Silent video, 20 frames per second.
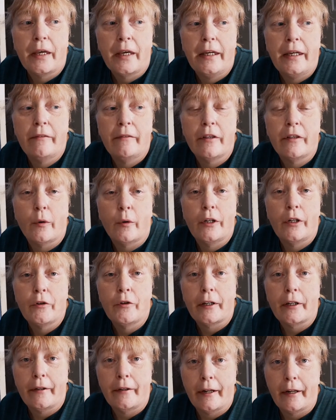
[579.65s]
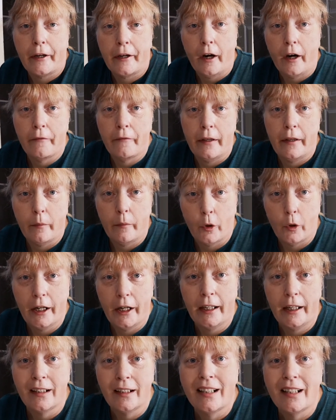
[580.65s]
Even though I drink a lot of coffee in the
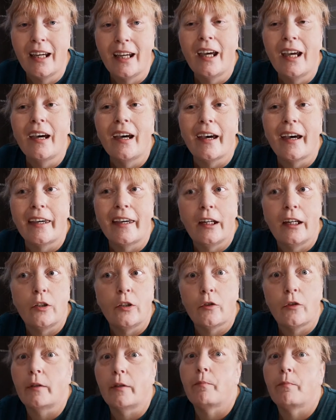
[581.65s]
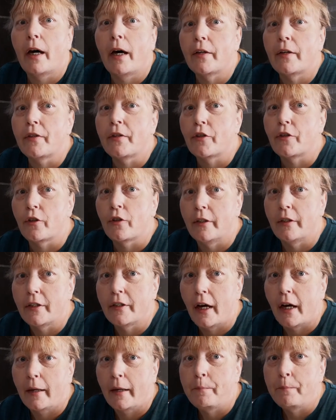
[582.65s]
morning, I can't drink past a certain
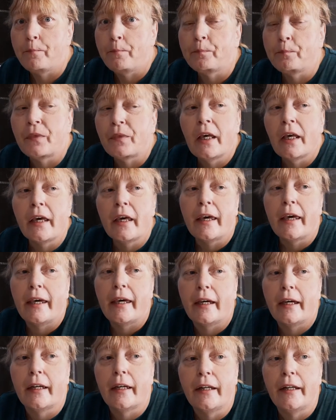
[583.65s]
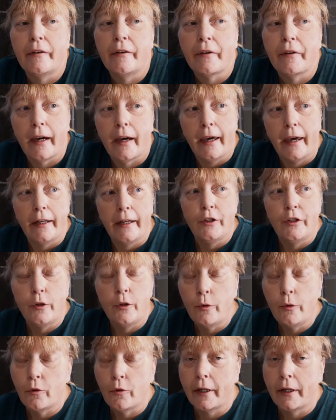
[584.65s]
time. And if I
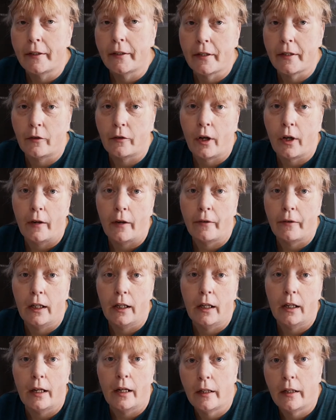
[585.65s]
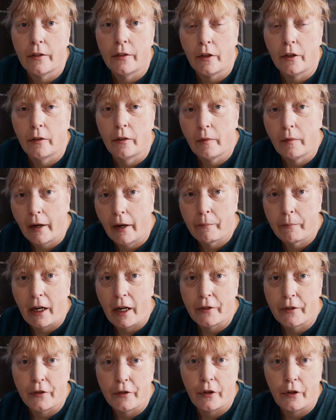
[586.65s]
do drink caffeine at
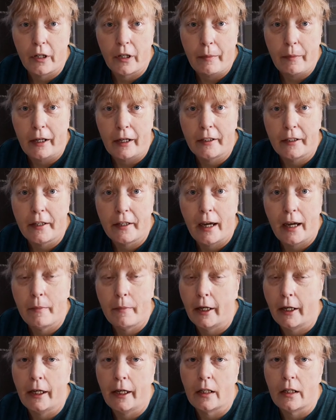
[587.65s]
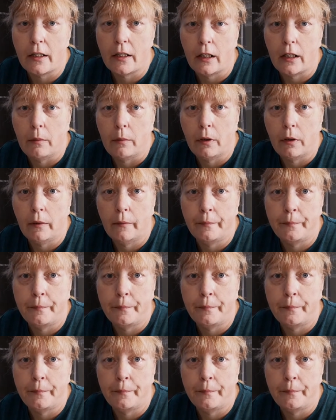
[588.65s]
past a certain amount of time, I can't sleep.